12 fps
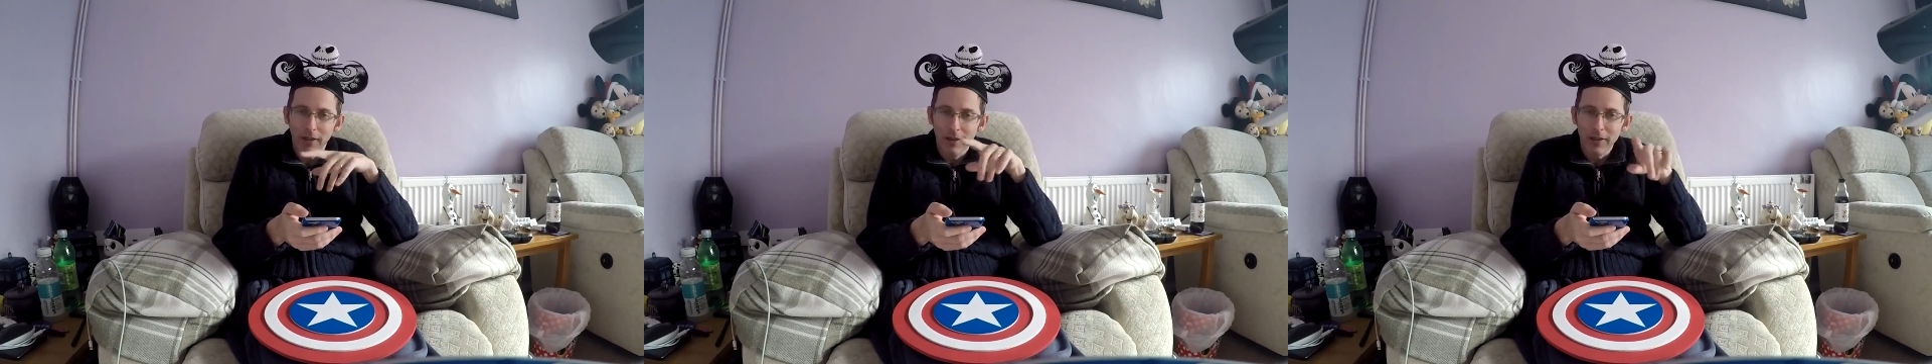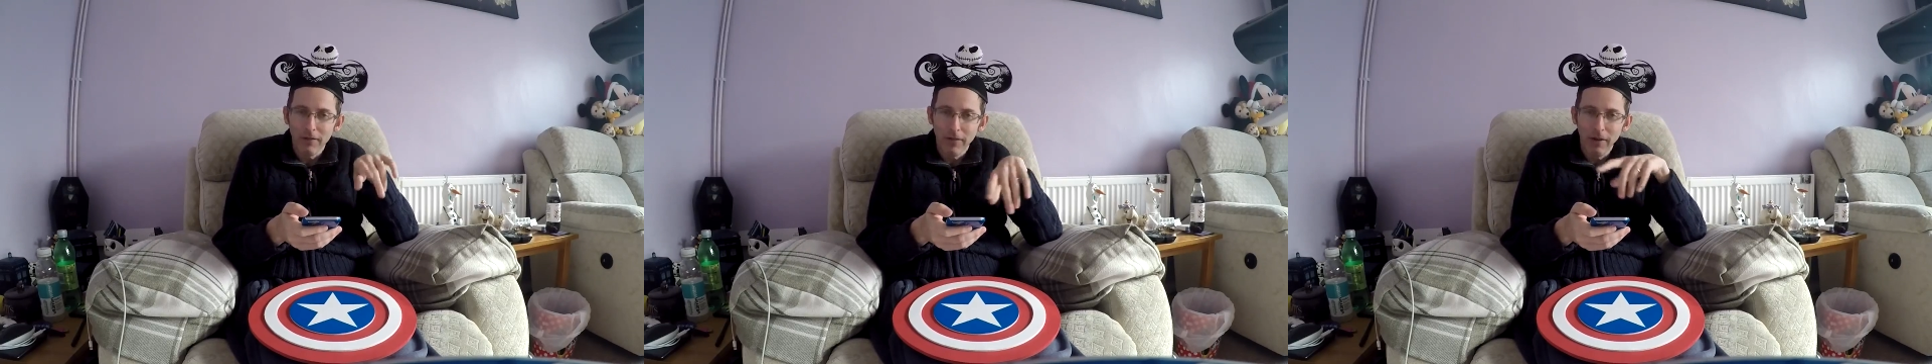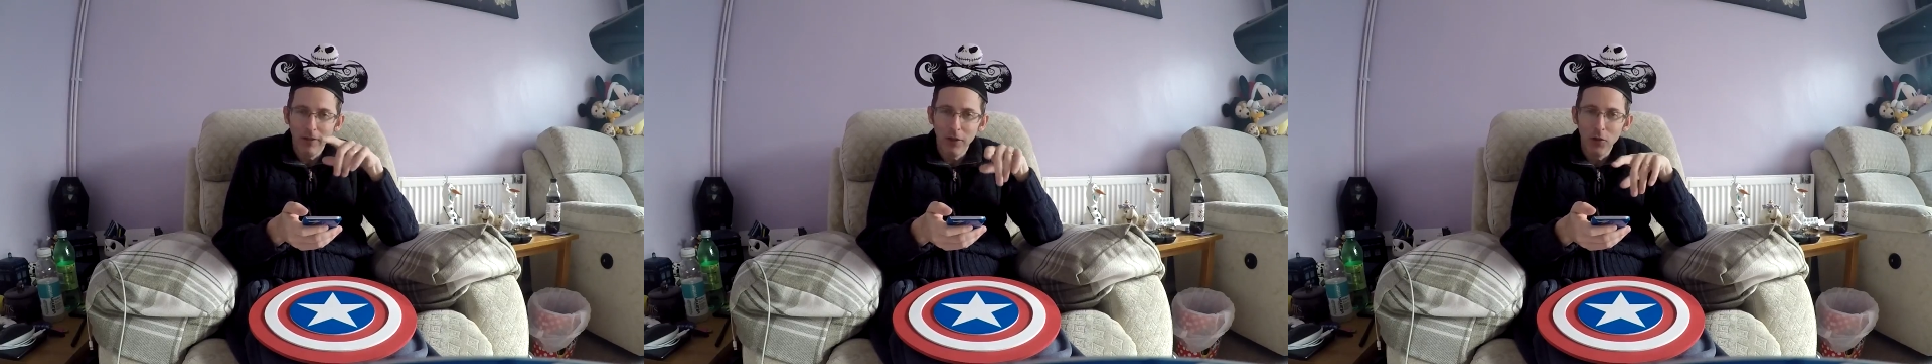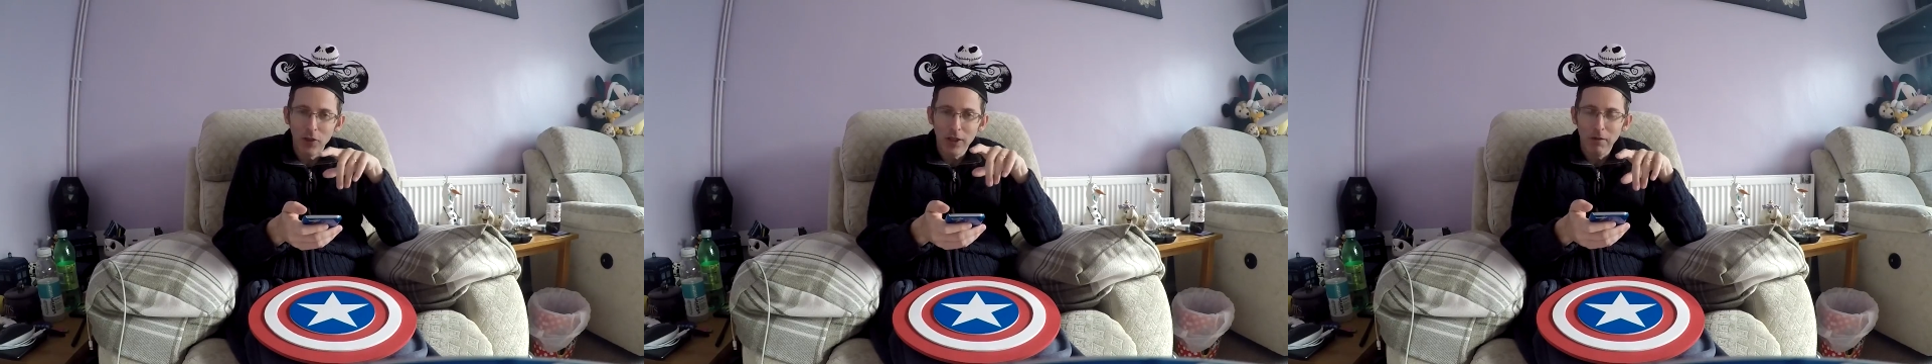that's a very
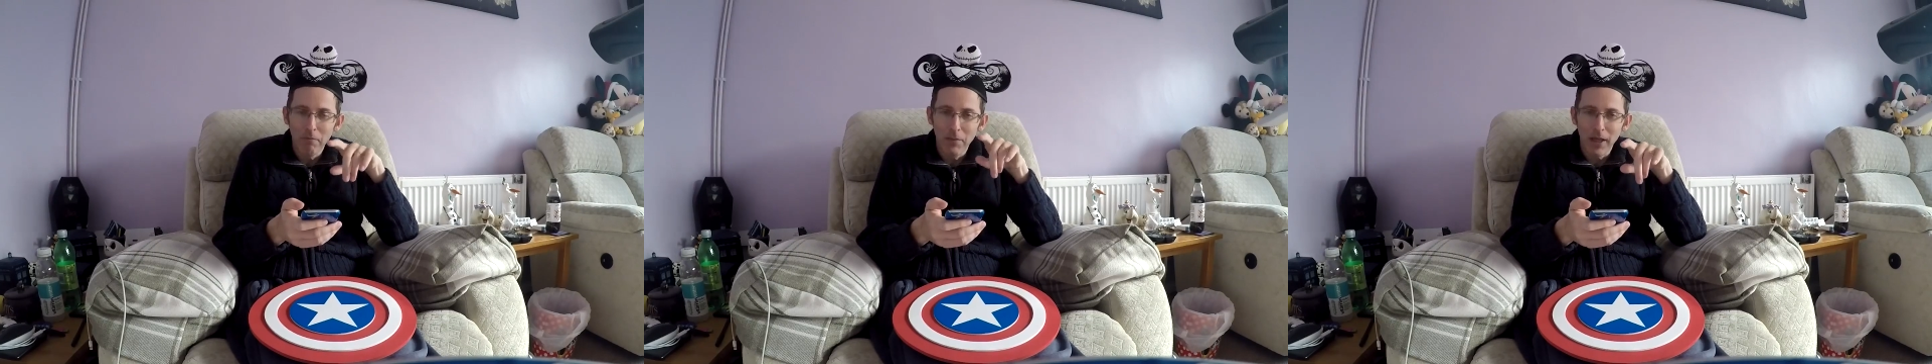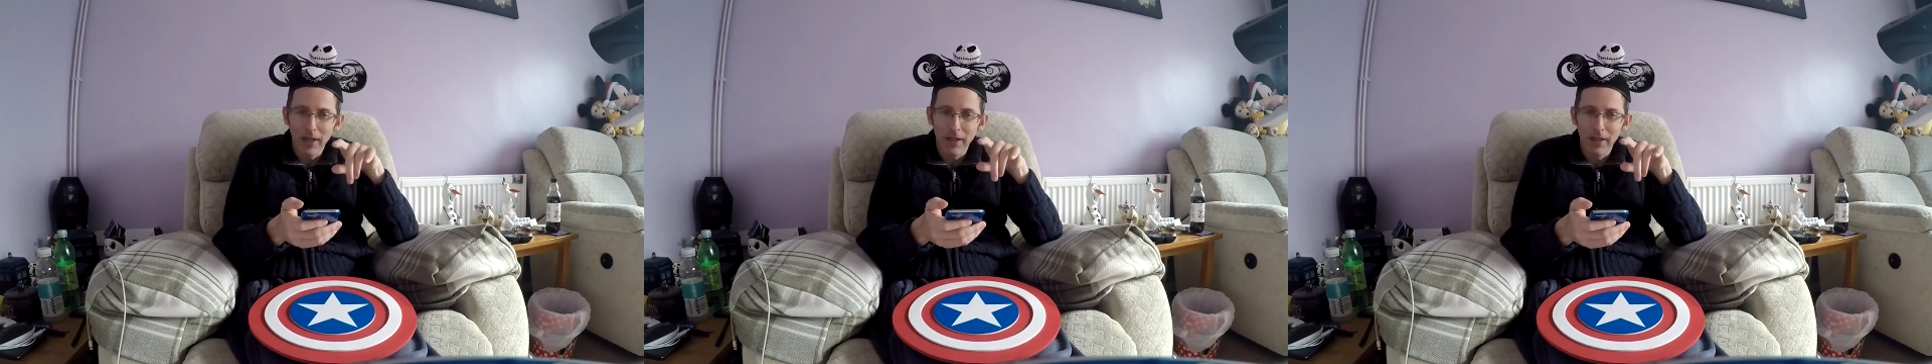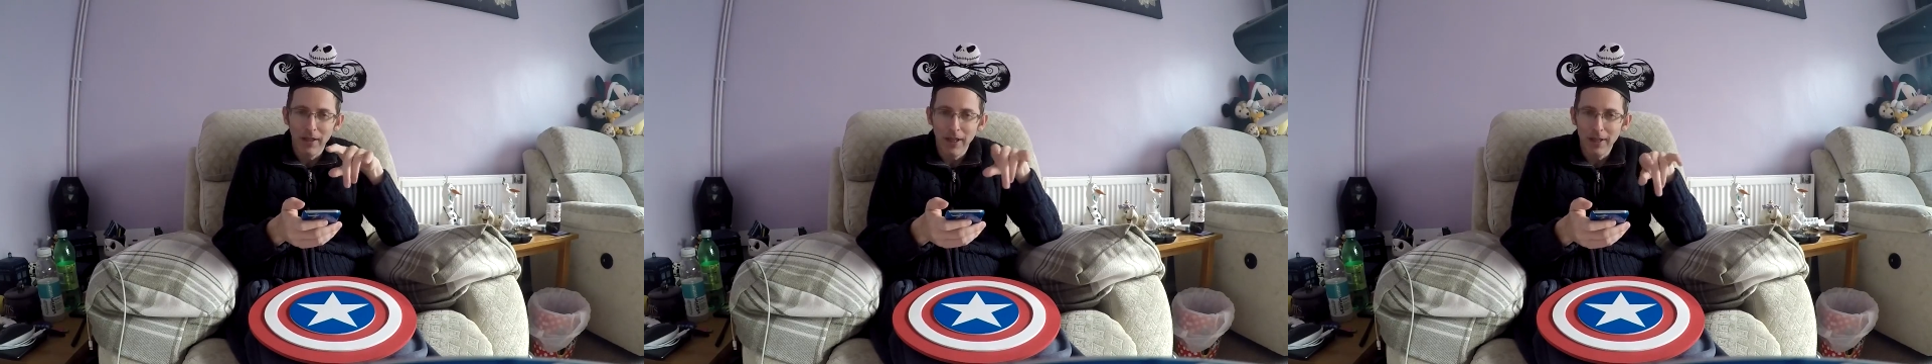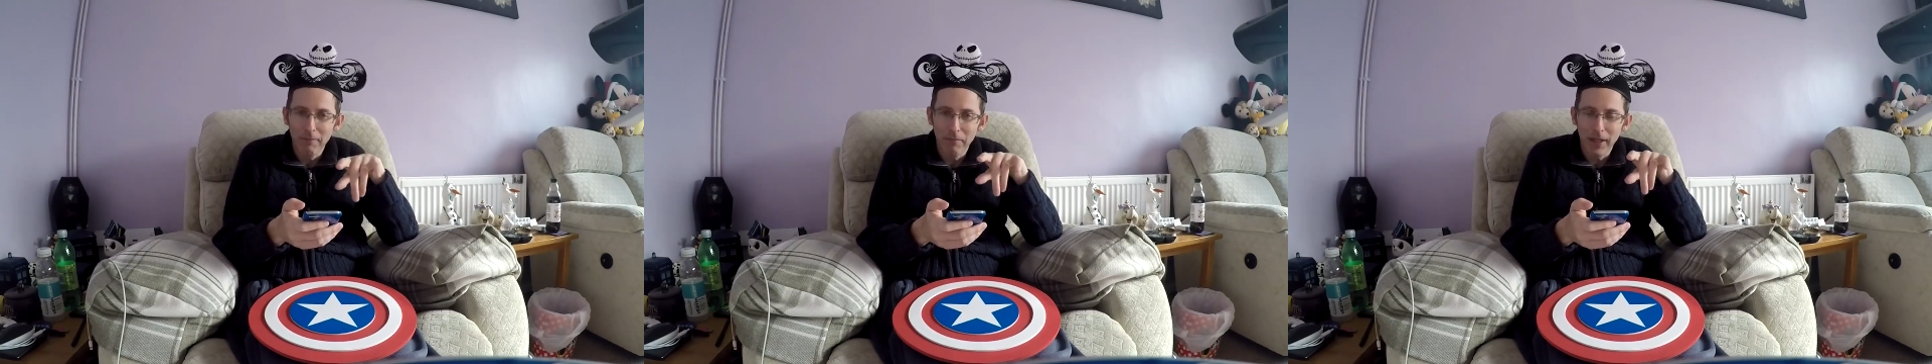loose Mickey,
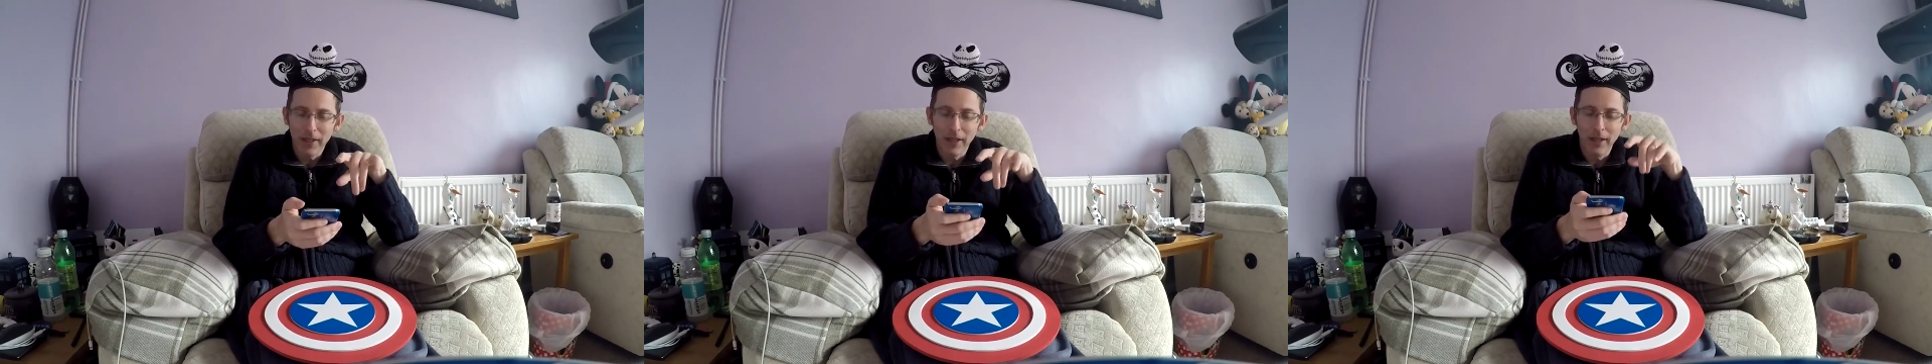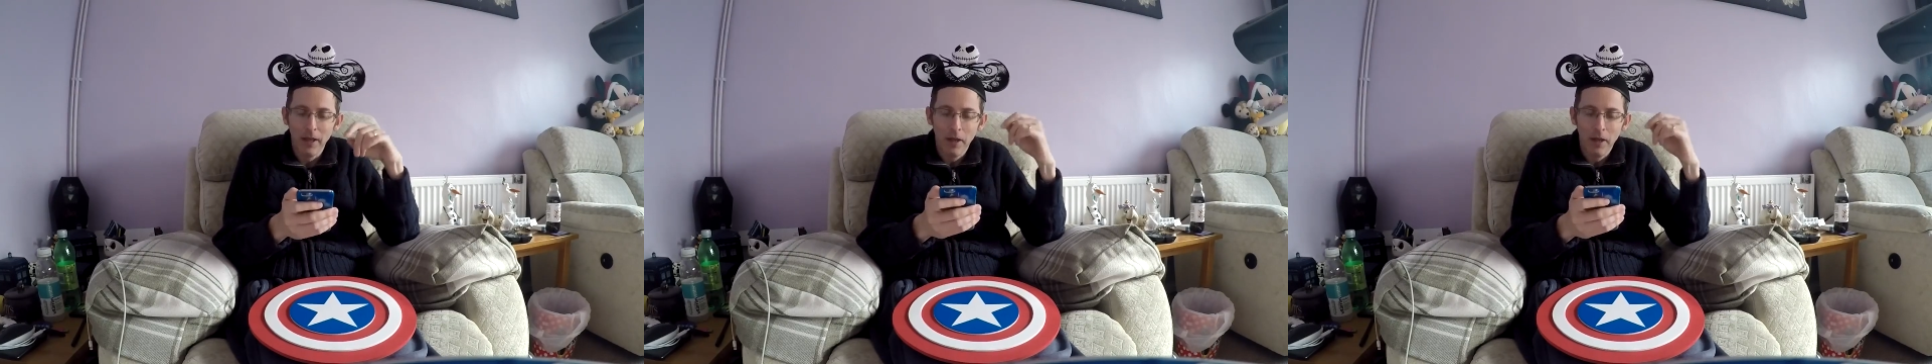hidden Mickey.